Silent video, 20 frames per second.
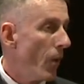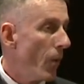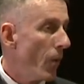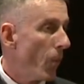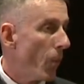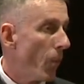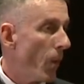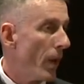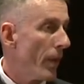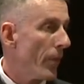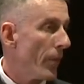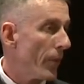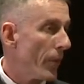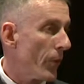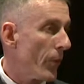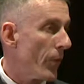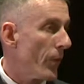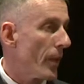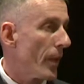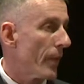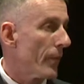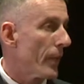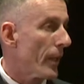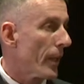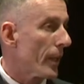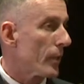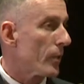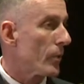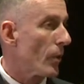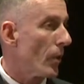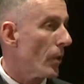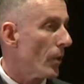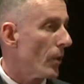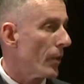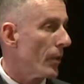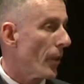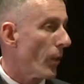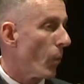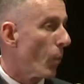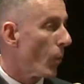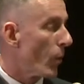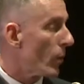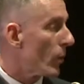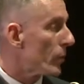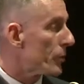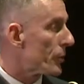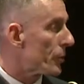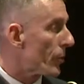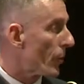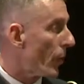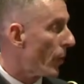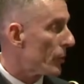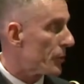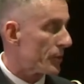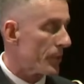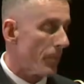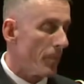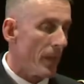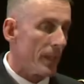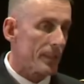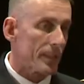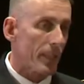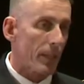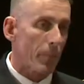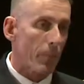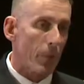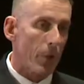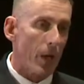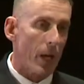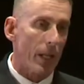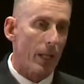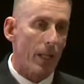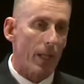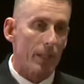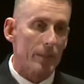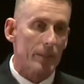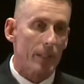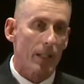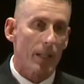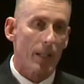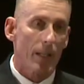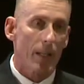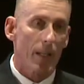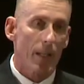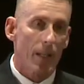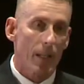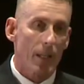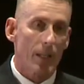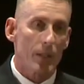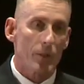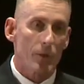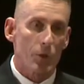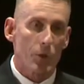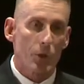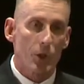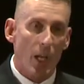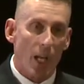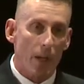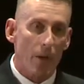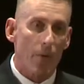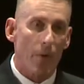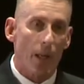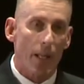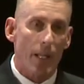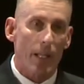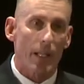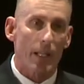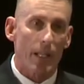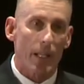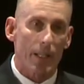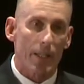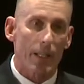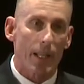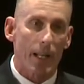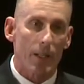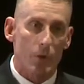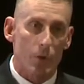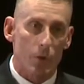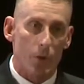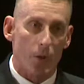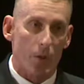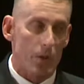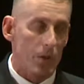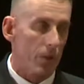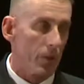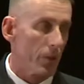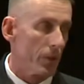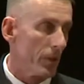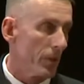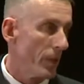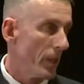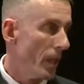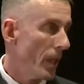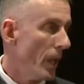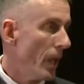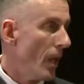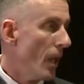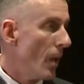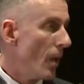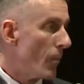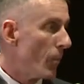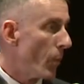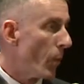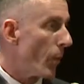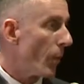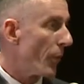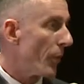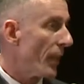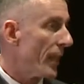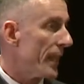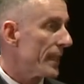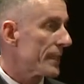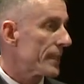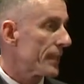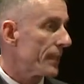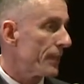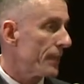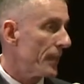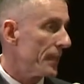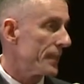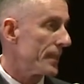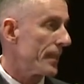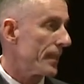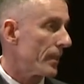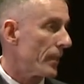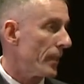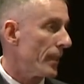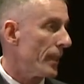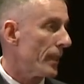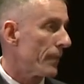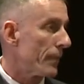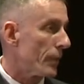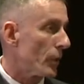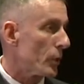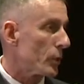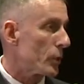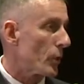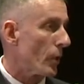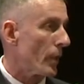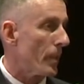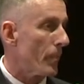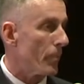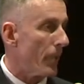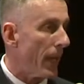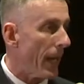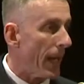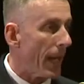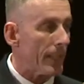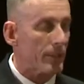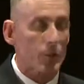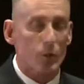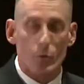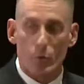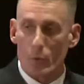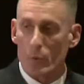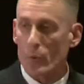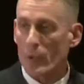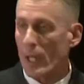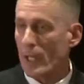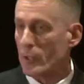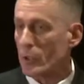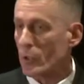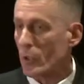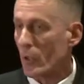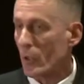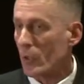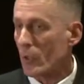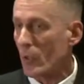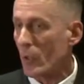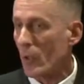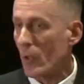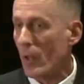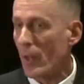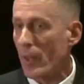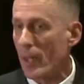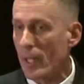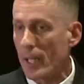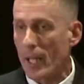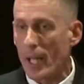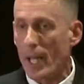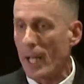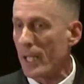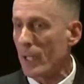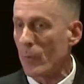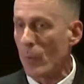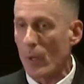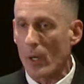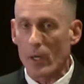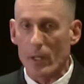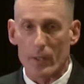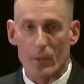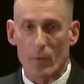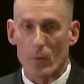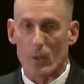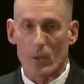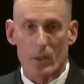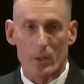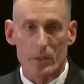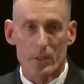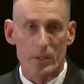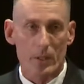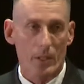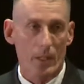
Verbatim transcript: One third of the, the world's gross domestic product is generated in that circle. More things physically and virtually pass through that circle than anywhere in the world.